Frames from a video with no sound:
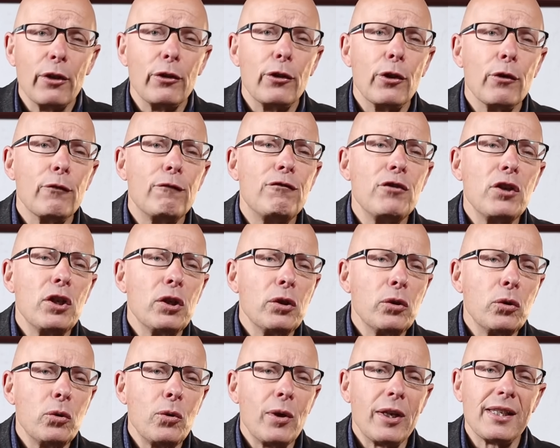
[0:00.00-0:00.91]
the
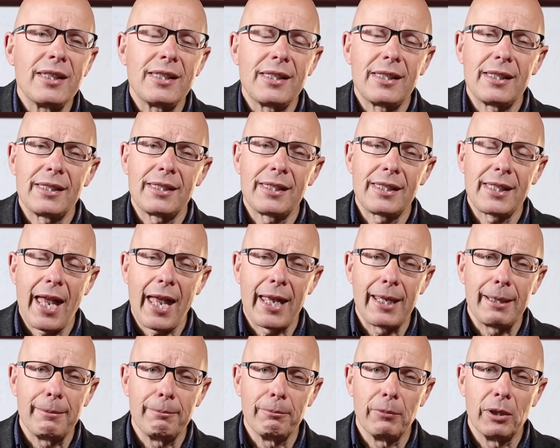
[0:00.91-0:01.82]
view is the
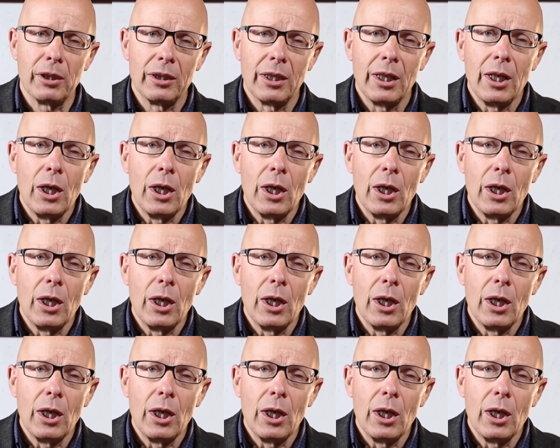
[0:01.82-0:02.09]
same.